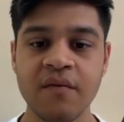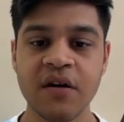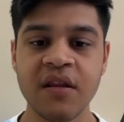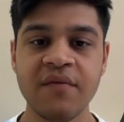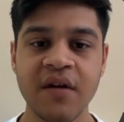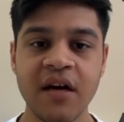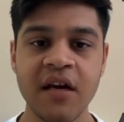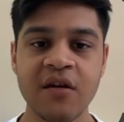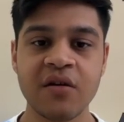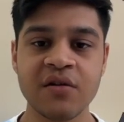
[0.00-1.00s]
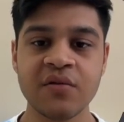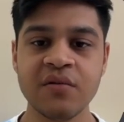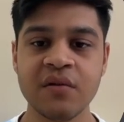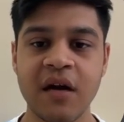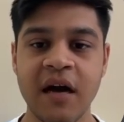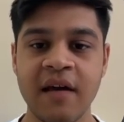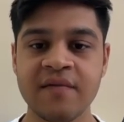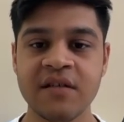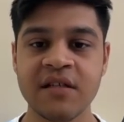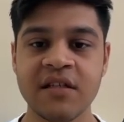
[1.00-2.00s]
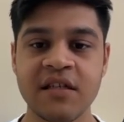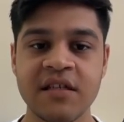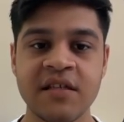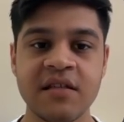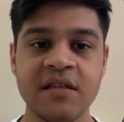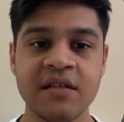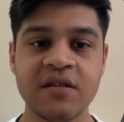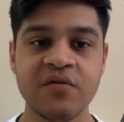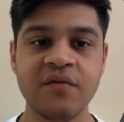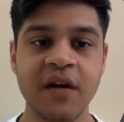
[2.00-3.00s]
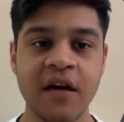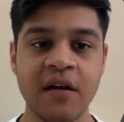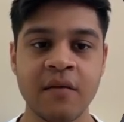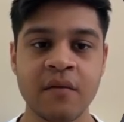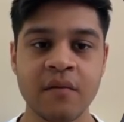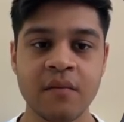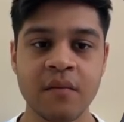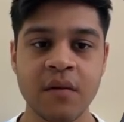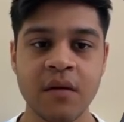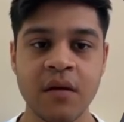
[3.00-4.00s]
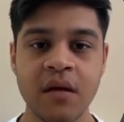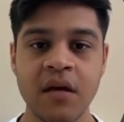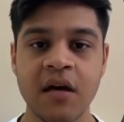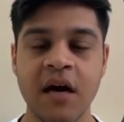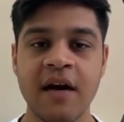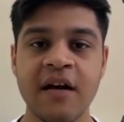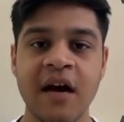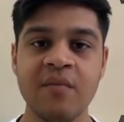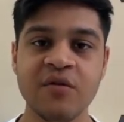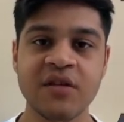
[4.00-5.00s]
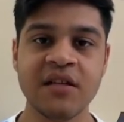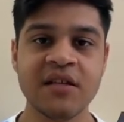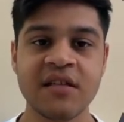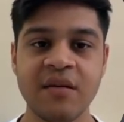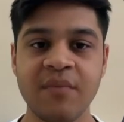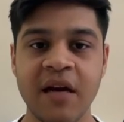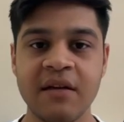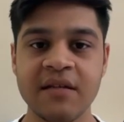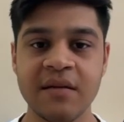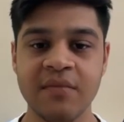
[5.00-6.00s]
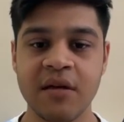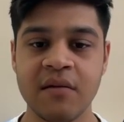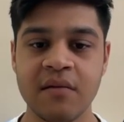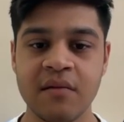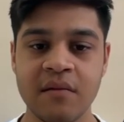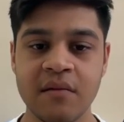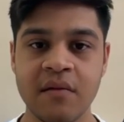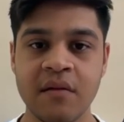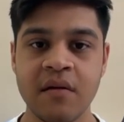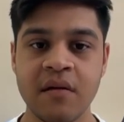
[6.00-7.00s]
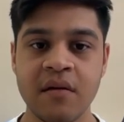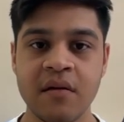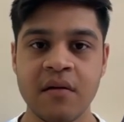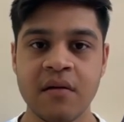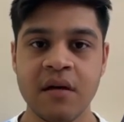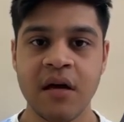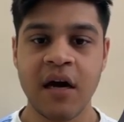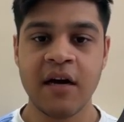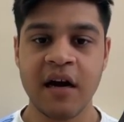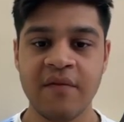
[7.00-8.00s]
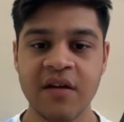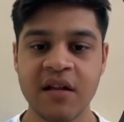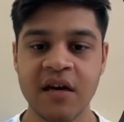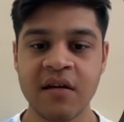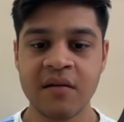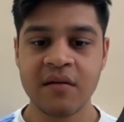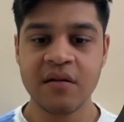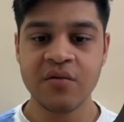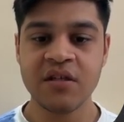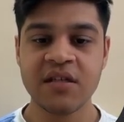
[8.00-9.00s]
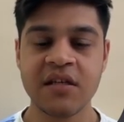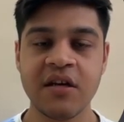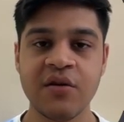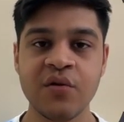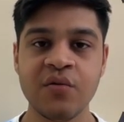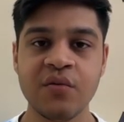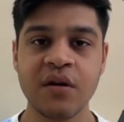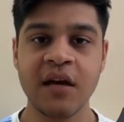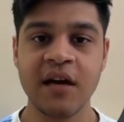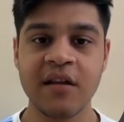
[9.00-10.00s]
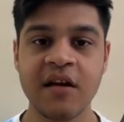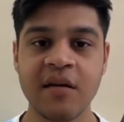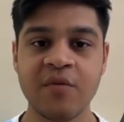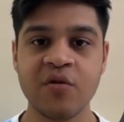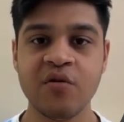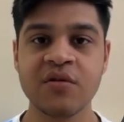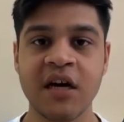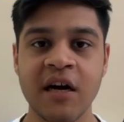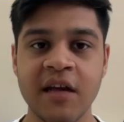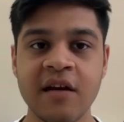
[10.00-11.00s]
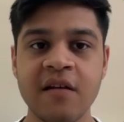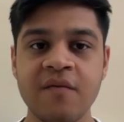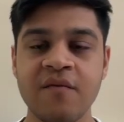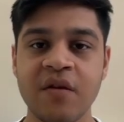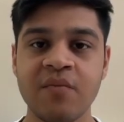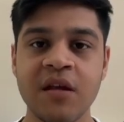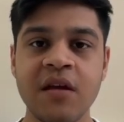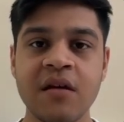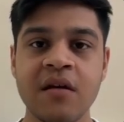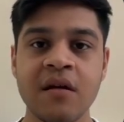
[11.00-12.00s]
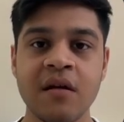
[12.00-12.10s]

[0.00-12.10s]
for the 1 day also, I have just changed this to 1 day, and I am using the same Binance API. And after that, you just need to get the crypto news article from the